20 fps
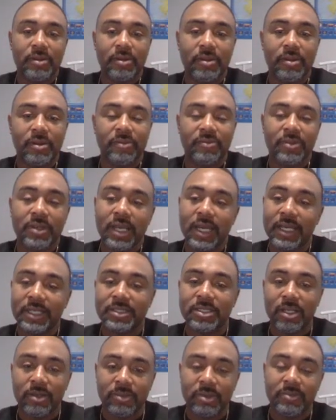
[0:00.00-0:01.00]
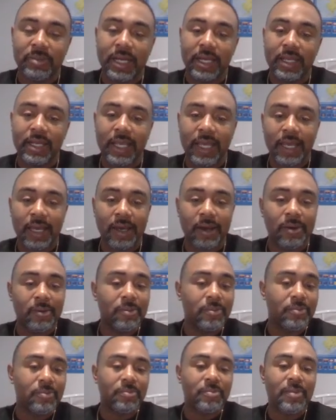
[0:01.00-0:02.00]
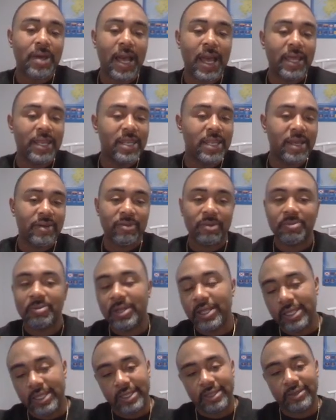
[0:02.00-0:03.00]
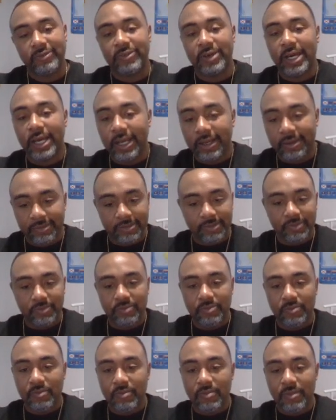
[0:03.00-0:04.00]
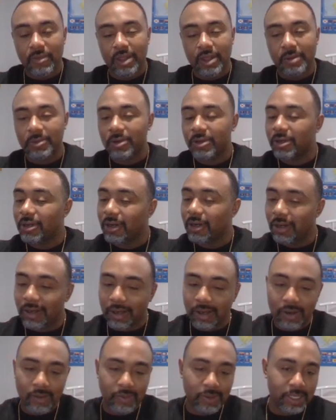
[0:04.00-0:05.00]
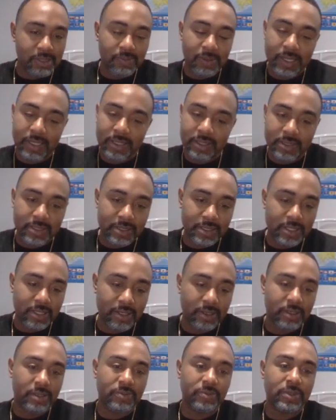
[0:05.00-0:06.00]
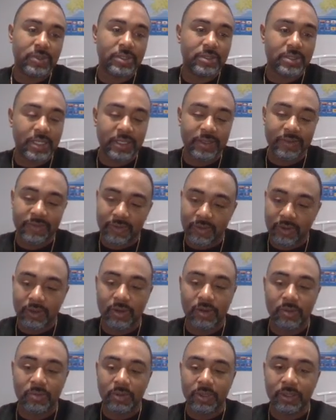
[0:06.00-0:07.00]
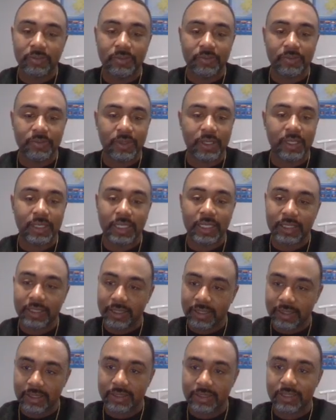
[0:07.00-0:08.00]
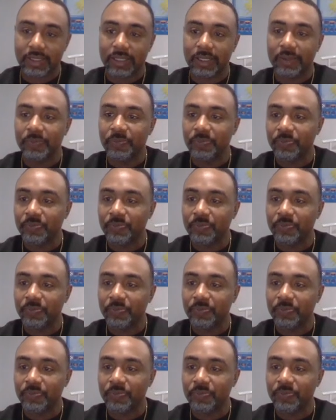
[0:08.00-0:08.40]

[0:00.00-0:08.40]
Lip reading: if you guys know me by now, I never play E5. I'm gonna always play the Sicilian with E4 opening, and I did this here.